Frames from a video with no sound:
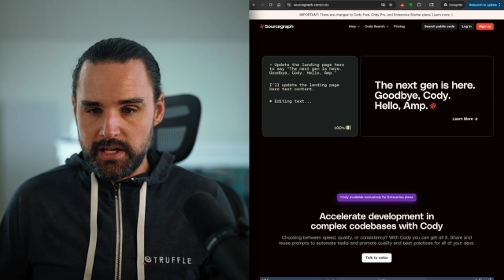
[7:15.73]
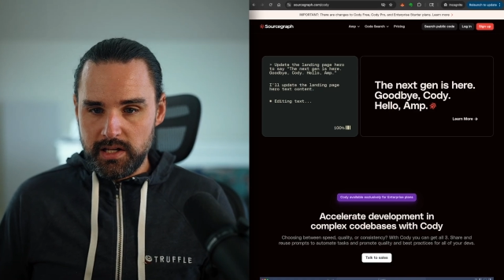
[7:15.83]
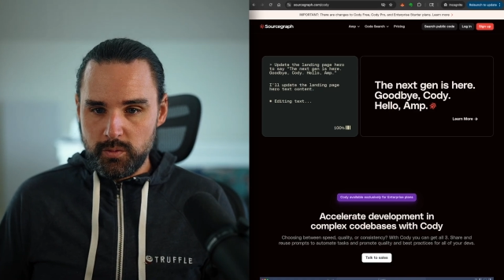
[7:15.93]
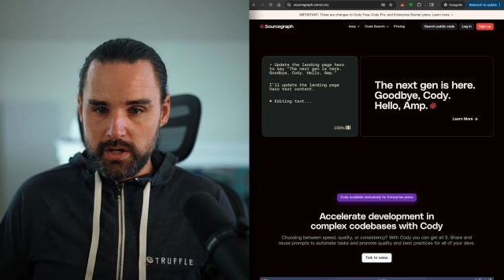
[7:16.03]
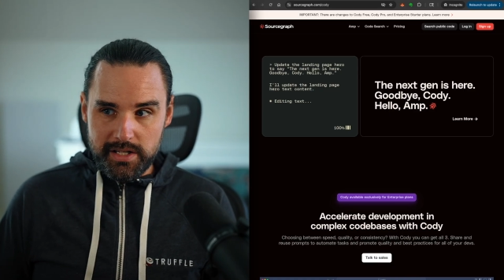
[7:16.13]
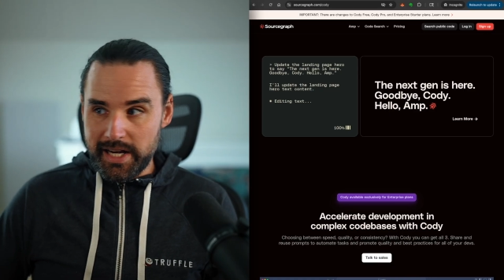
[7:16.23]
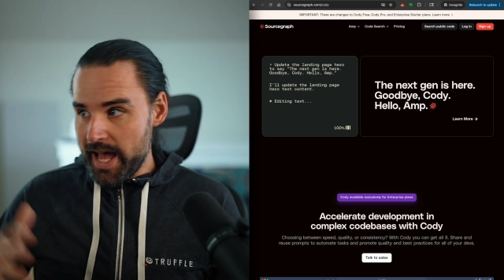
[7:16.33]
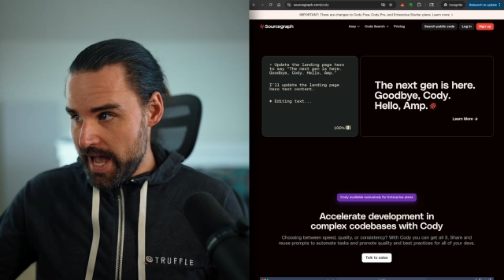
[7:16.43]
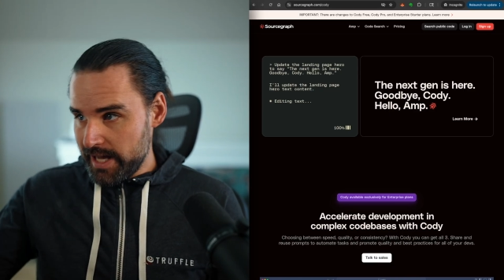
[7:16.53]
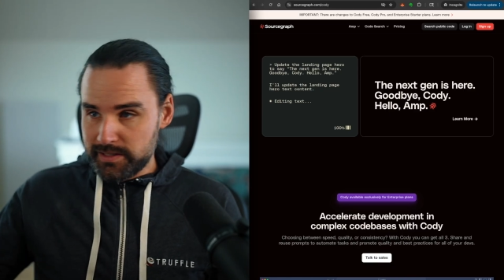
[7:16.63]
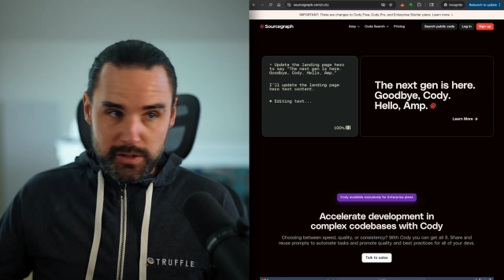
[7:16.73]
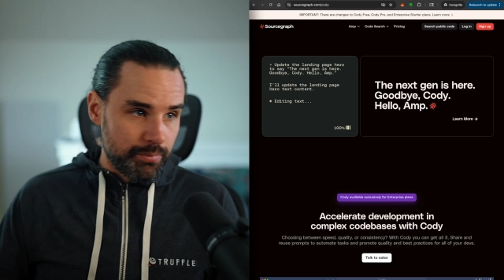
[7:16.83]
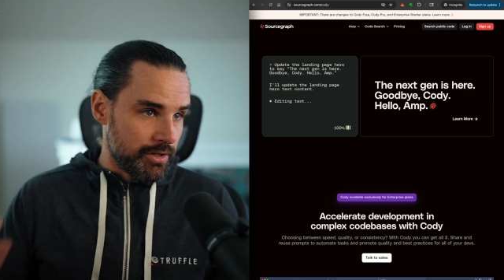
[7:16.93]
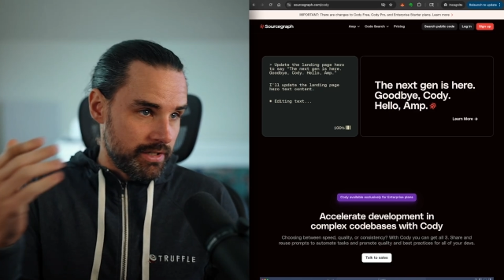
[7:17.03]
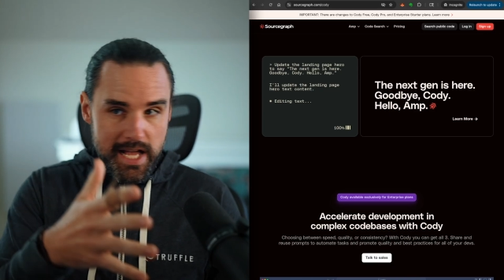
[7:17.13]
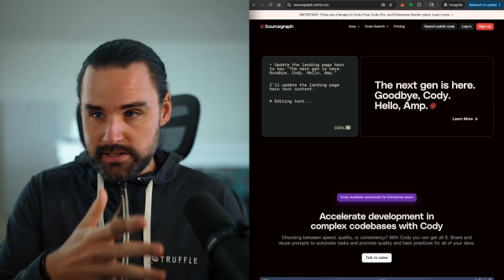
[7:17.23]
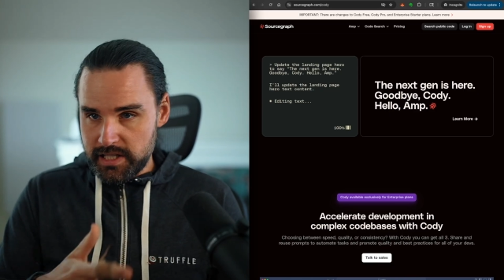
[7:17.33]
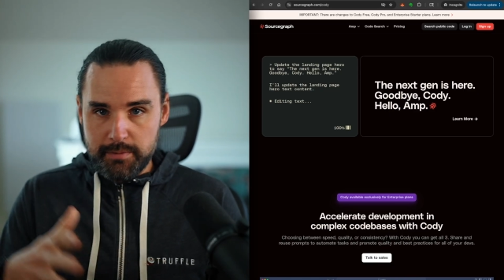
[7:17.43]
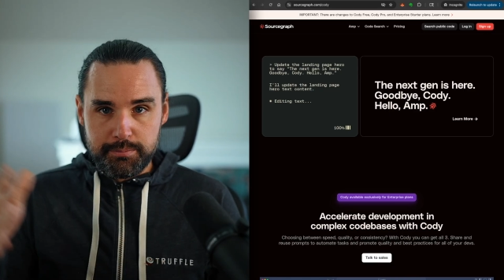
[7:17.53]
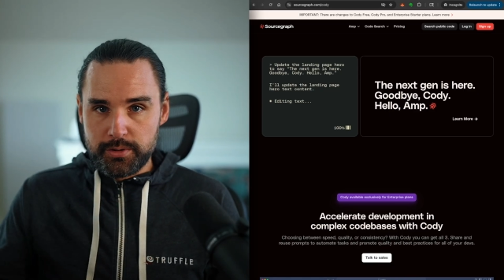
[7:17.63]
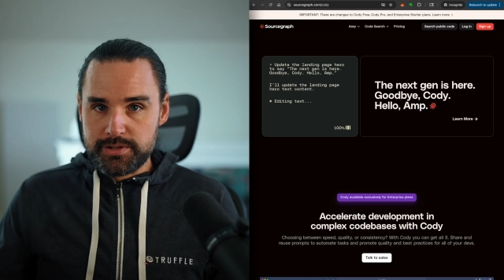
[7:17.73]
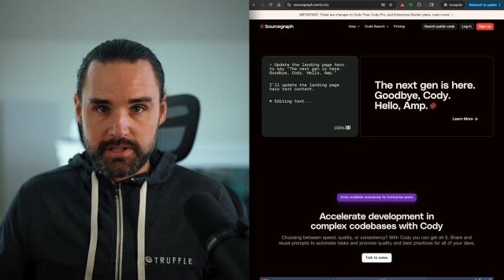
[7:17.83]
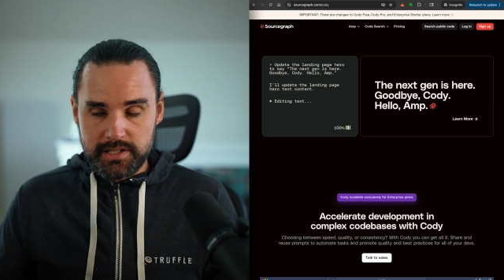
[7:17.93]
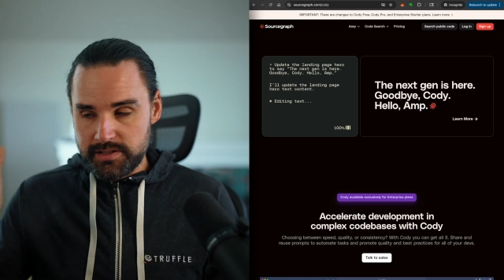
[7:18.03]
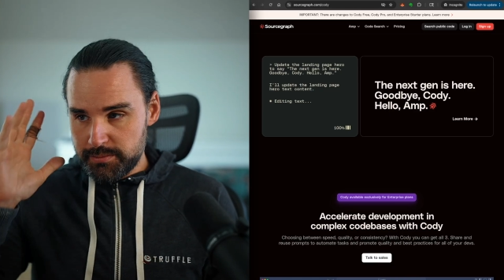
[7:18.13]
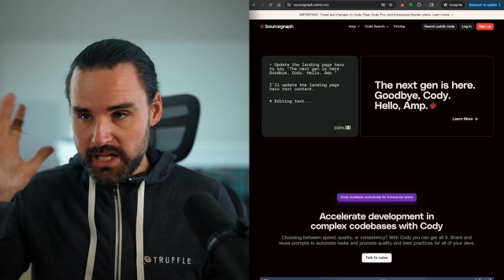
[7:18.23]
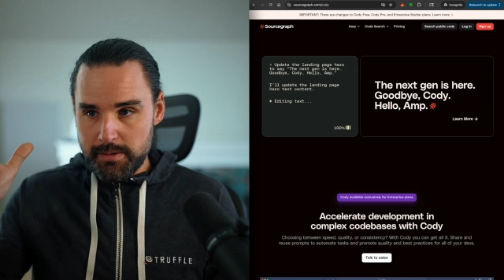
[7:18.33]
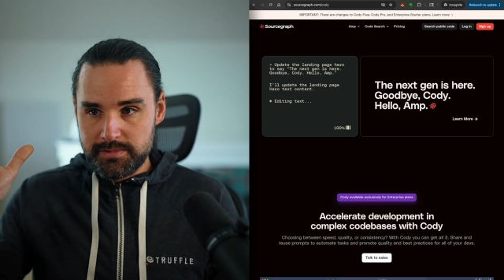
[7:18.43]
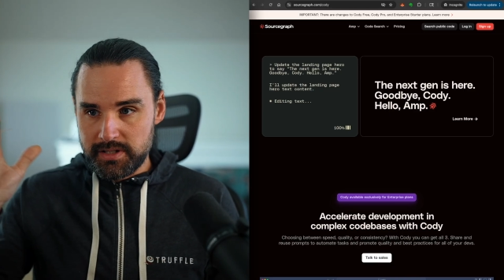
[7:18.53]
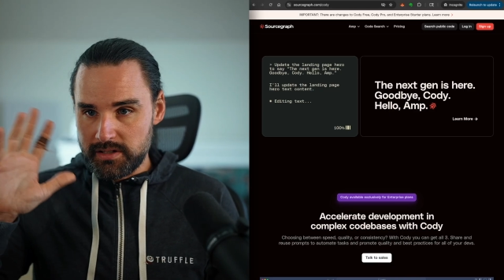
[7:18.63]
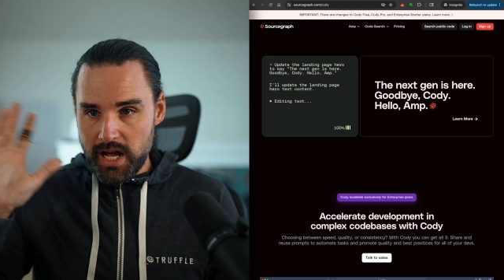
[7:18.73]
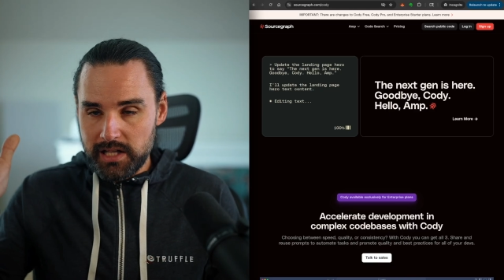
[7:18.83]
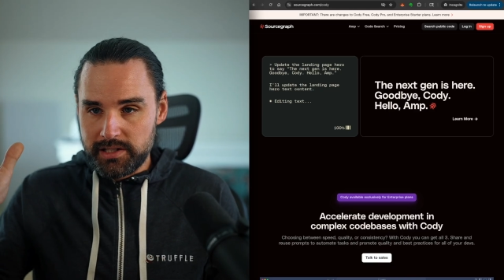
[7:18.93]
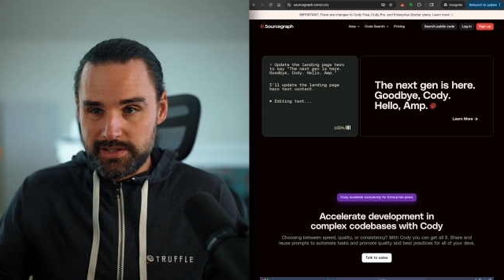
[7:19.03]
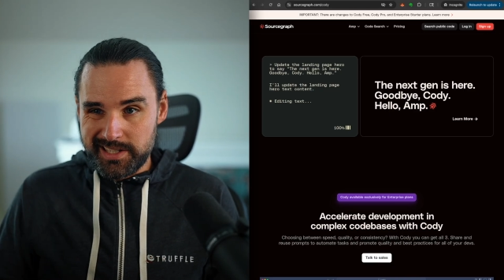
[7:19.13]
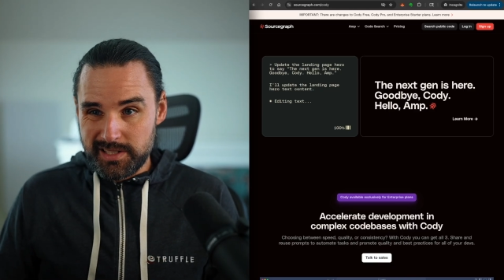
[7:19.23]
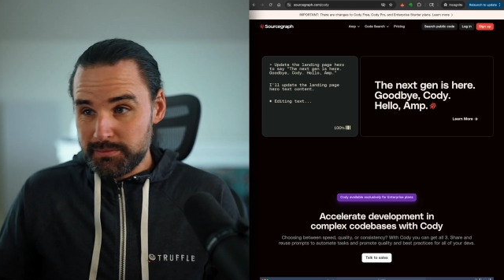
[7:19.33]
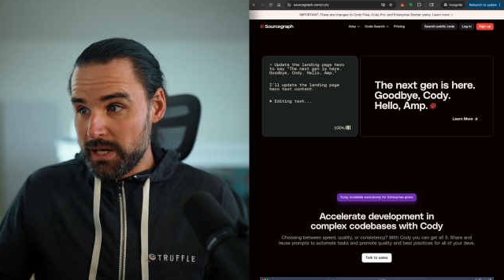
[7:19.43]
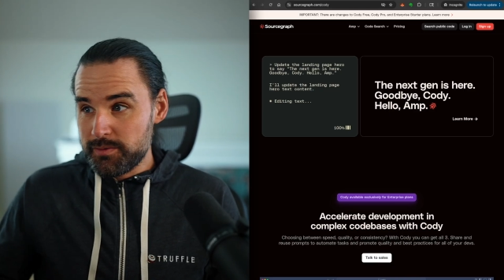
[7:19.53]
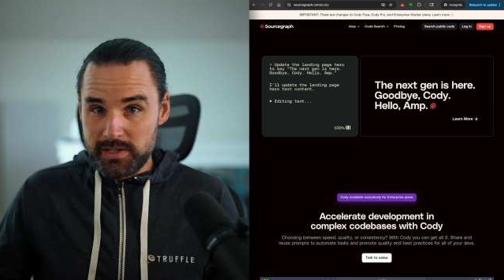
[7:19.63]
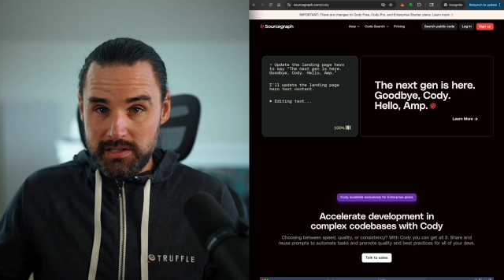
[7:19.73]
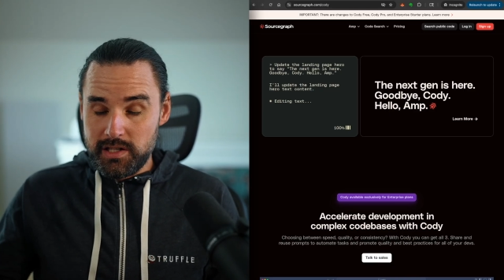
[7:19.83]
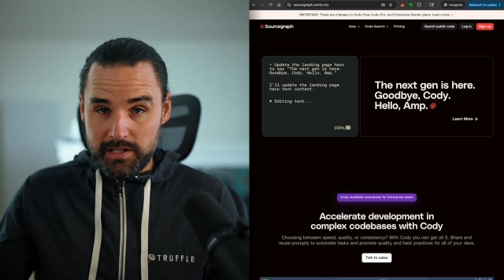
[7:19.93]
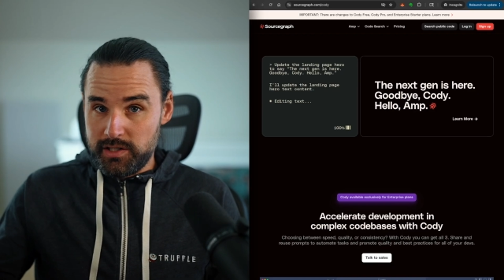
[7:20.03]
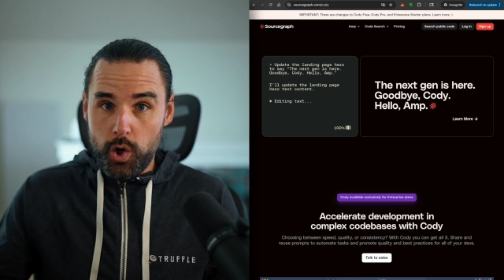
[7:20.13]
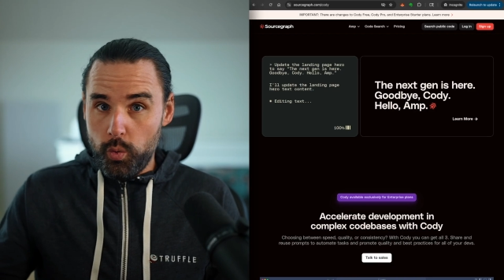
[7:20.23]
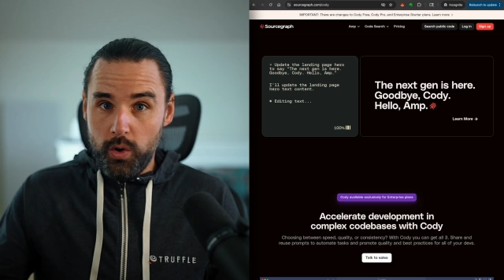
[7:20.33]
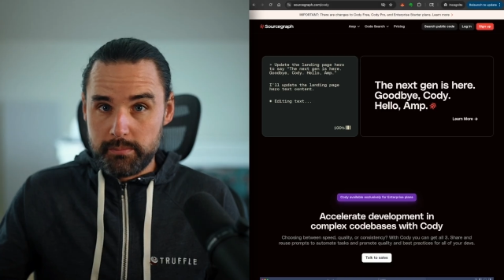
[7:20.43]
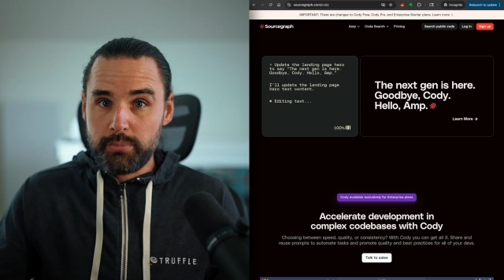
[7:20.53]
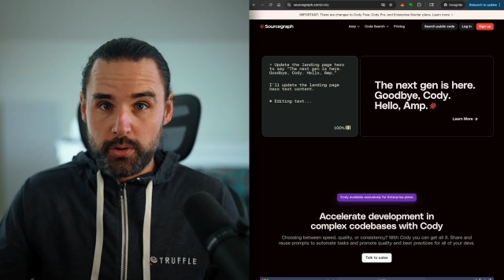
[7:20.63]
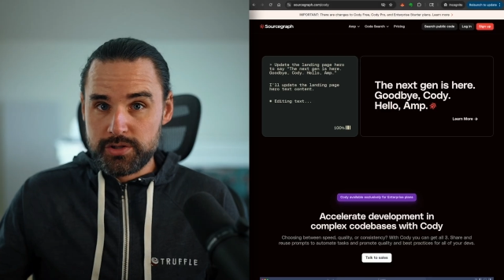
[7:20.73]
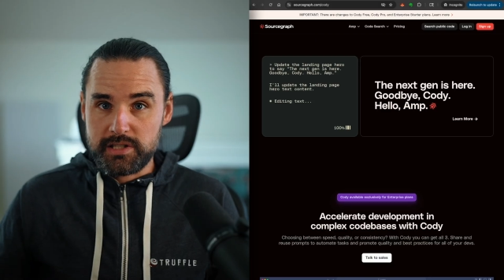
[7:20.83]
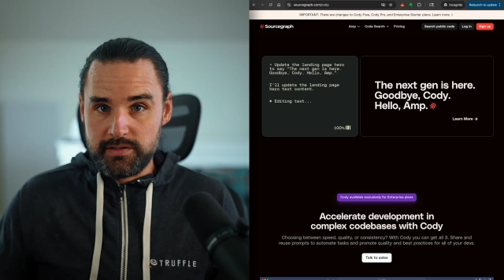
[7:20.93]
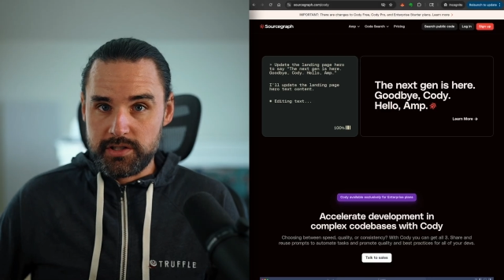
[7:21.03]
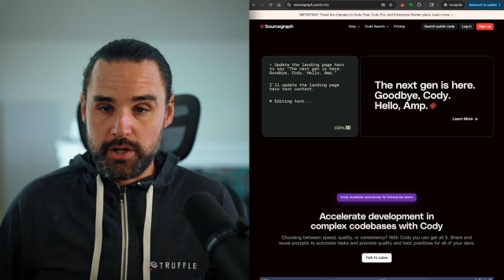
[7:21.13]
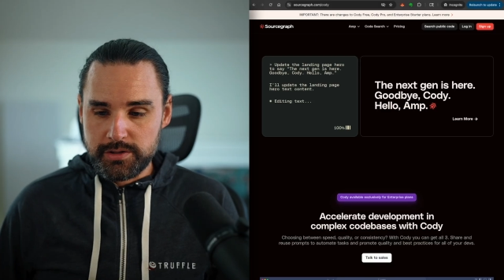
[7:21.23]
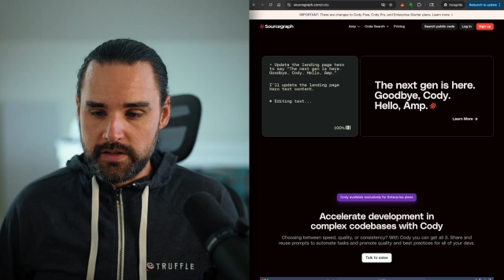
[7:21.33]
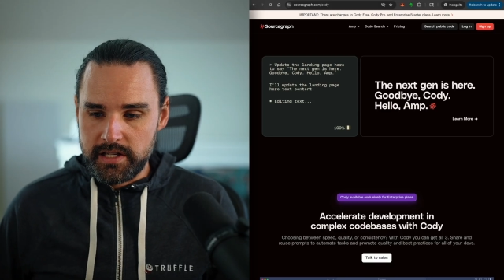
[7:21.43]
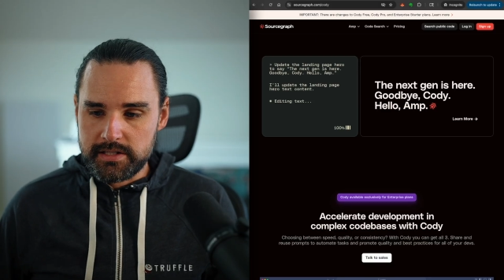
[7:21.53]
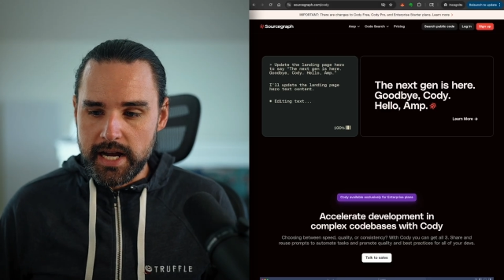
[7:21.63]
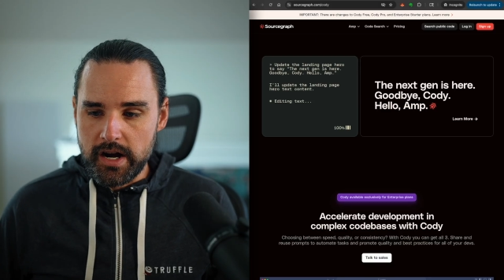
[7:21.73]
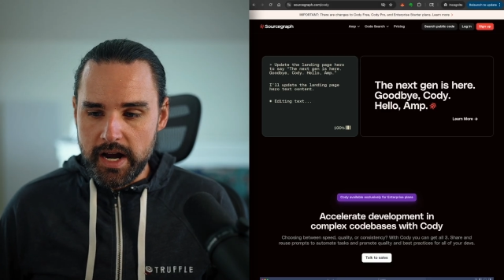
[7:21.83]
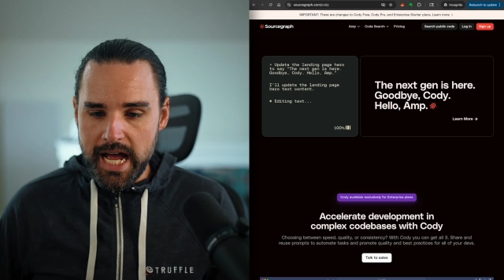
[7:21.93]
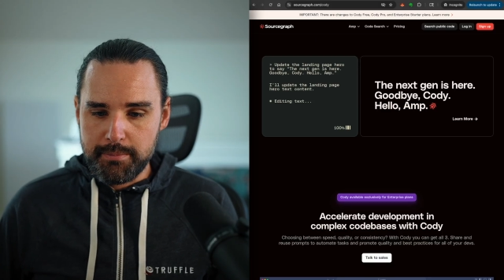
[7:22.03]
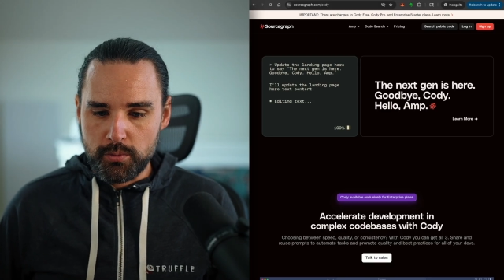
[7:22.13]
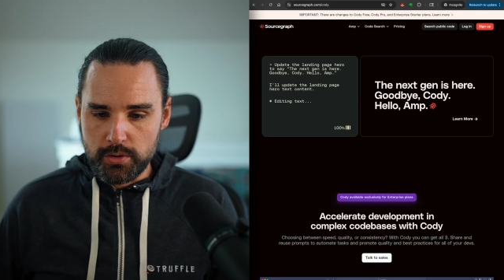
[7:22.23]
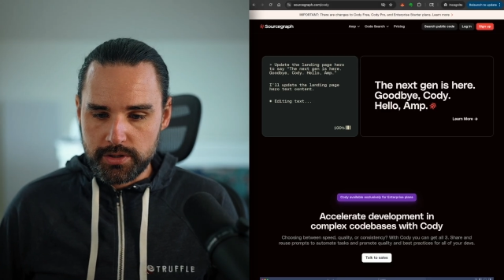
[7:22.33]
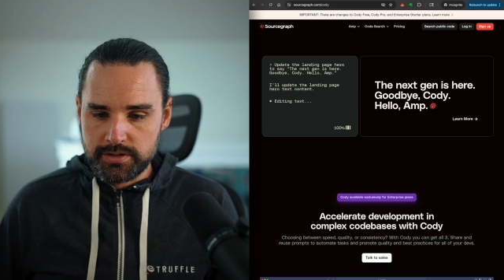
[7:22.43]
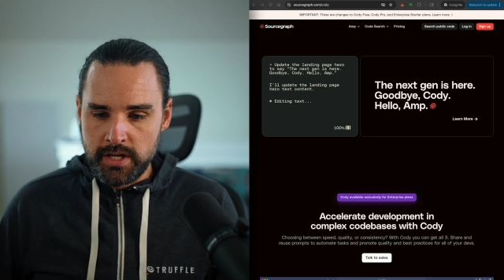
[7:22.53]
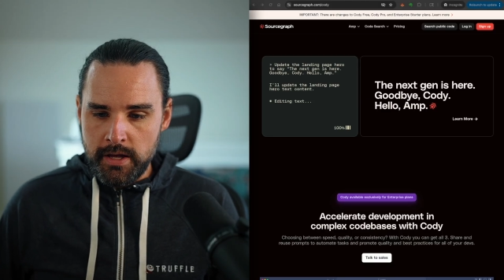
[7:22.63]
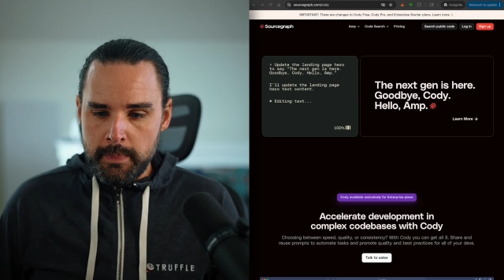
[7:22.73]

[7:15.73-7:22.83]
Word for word: Well, you got to ask this person, ask that person, and sometimes the knowledge, like sometimes like no one person even knows how the entire app works.